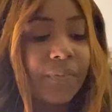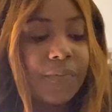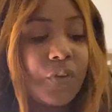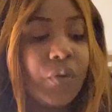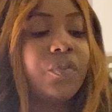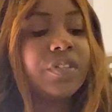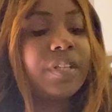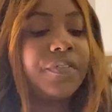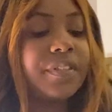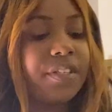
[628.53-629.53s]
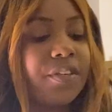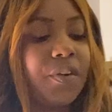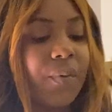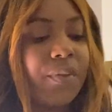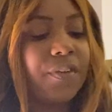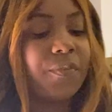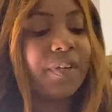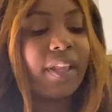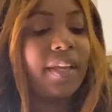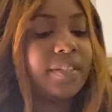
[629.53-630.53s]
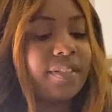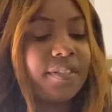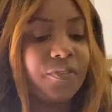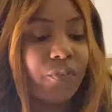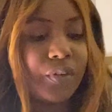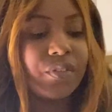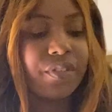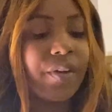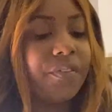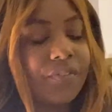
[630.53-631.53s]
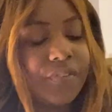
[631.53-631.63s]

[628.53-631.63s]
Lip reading: you just have to see your worth and realize for yourself.